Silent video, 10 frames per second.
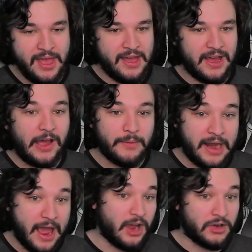Um, and
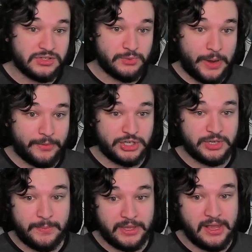I honestly probably should
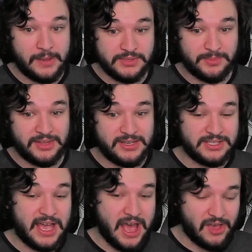be picking up some of these
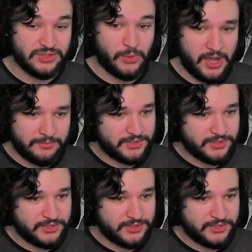as well.